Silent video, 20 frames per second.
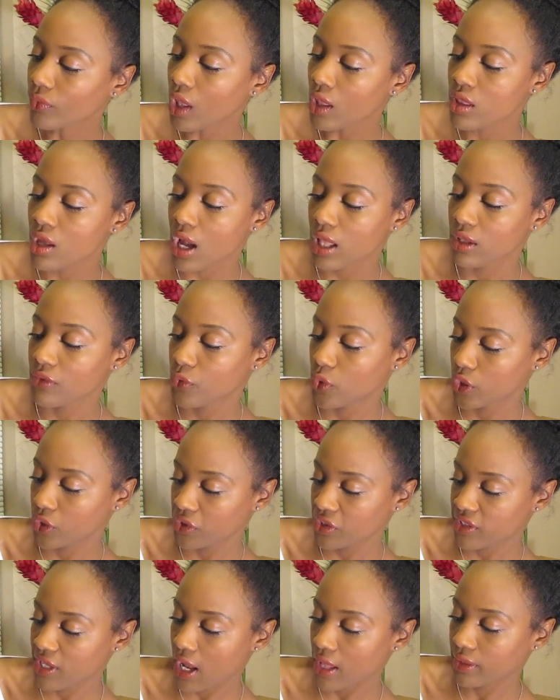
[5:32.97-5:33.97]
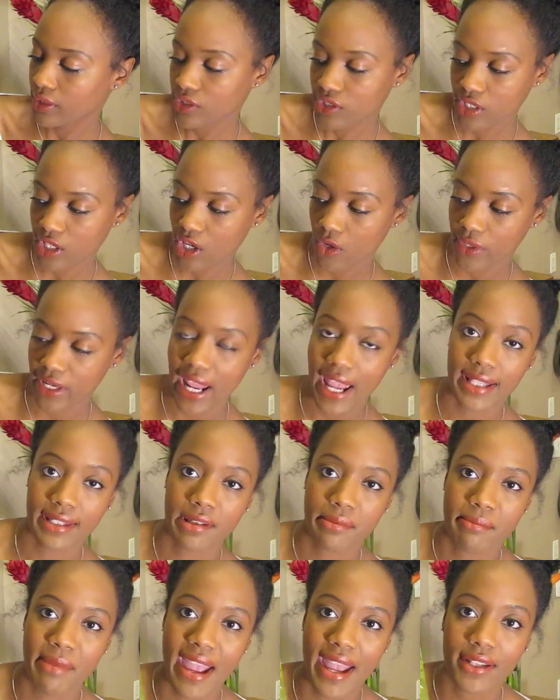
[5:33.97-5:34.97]
the olive oil styling gel. It has
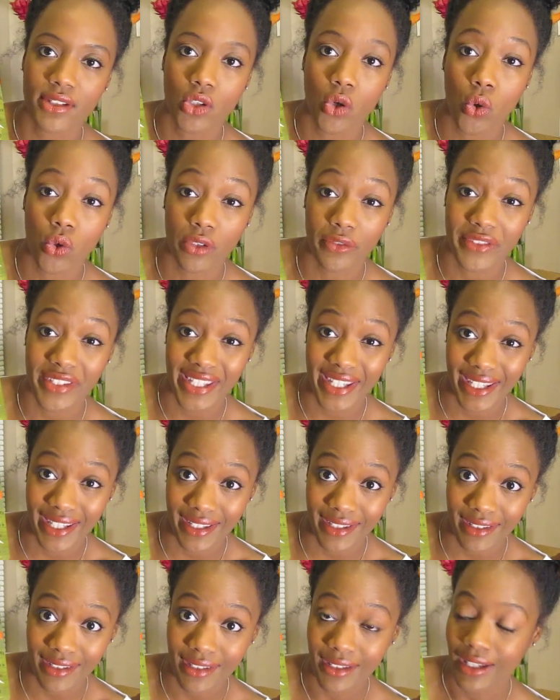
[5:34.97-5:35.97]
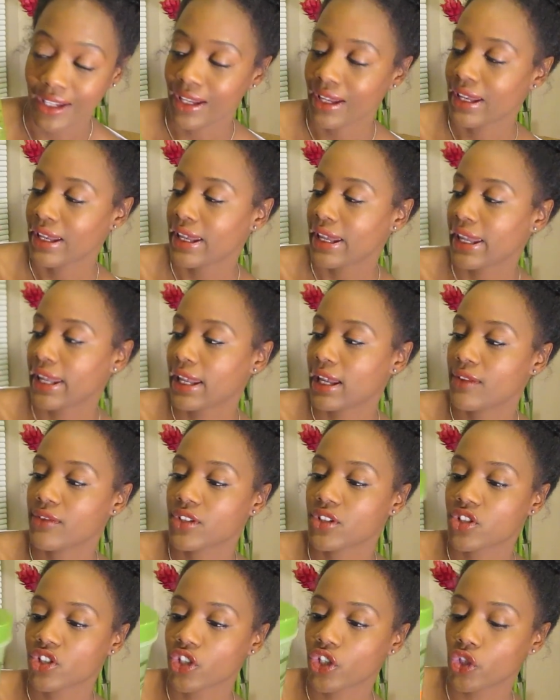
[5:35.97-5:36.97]
a max hold of 10, and
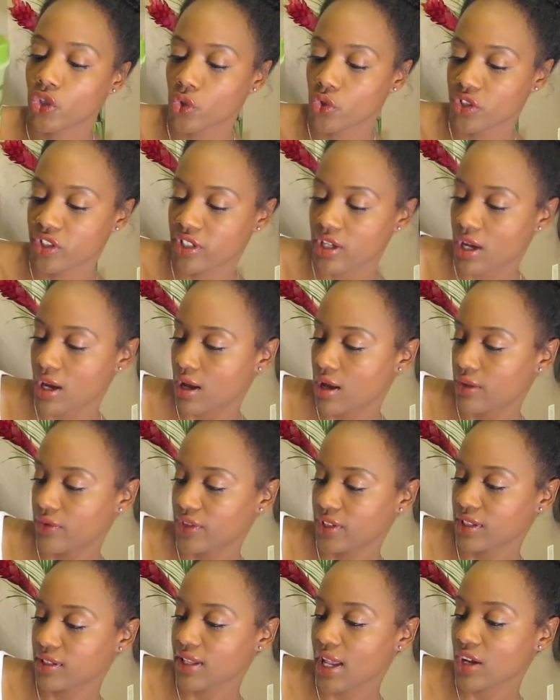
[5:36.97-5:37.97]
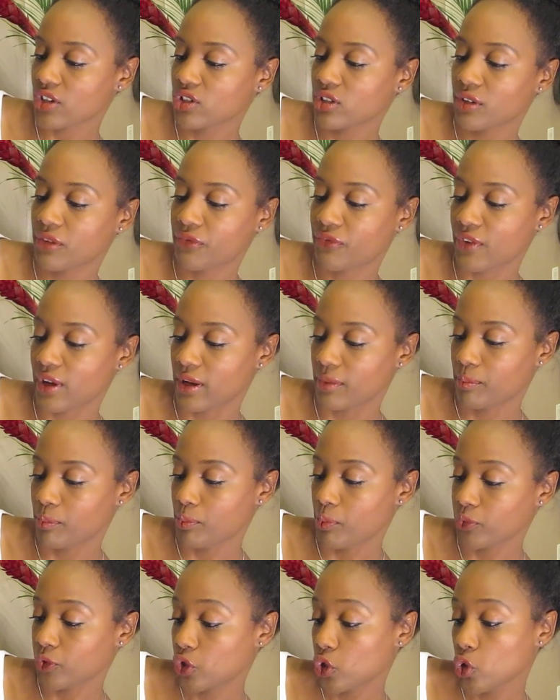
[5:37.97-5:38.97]
this huge, this is actually a
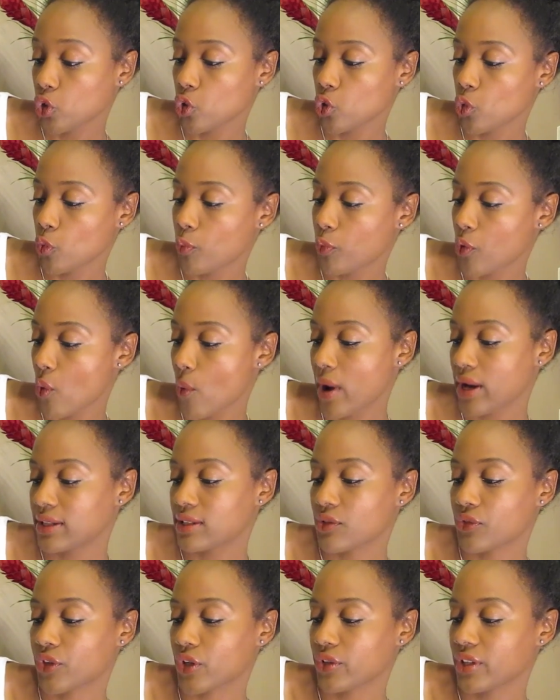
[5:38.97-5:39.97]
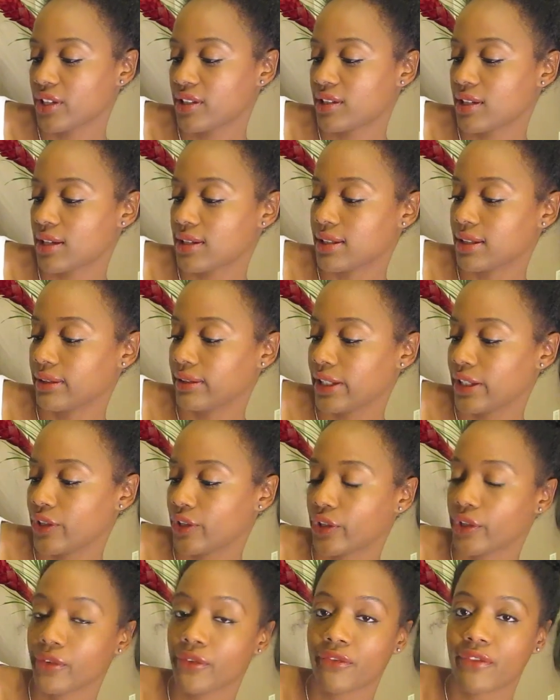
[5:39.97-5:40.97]
2.36
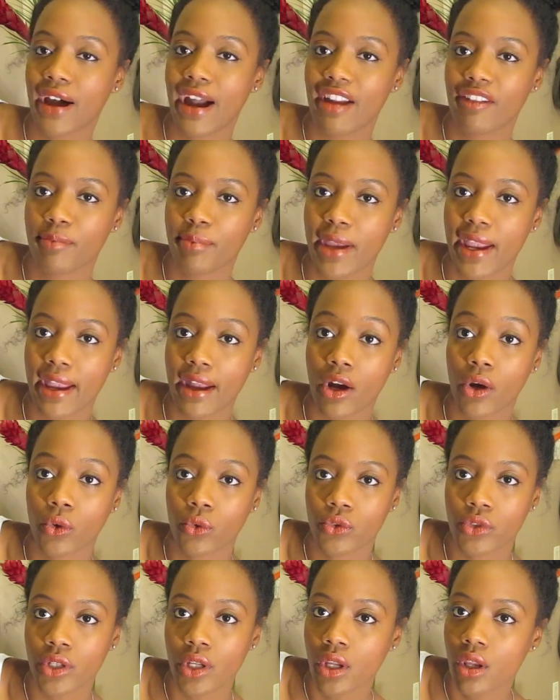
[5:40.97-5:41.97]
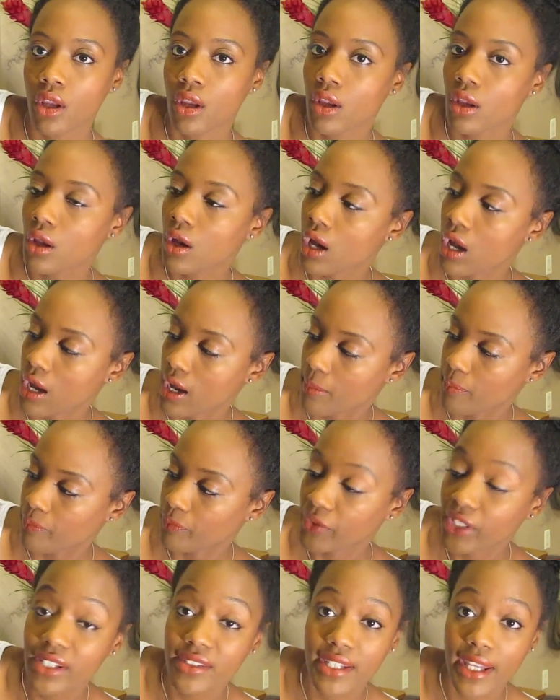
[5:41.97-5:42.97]
liter, 5-pound
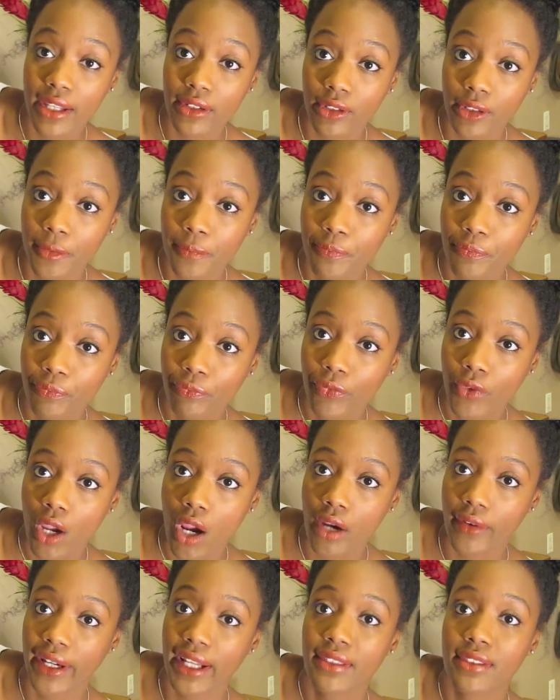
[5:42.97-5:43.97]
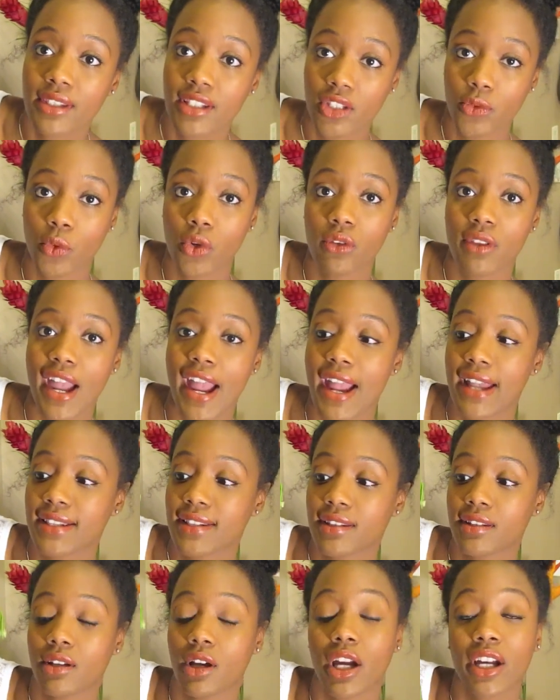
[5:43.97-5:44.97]
container. All right, this will
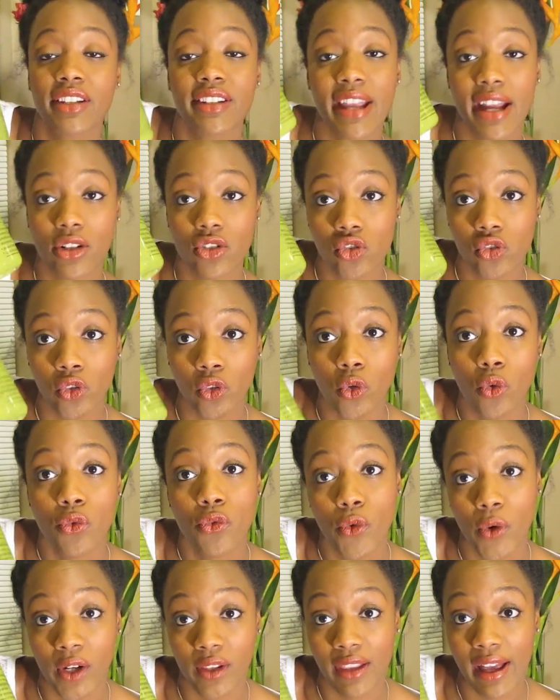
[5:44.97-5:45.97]
last a natural for a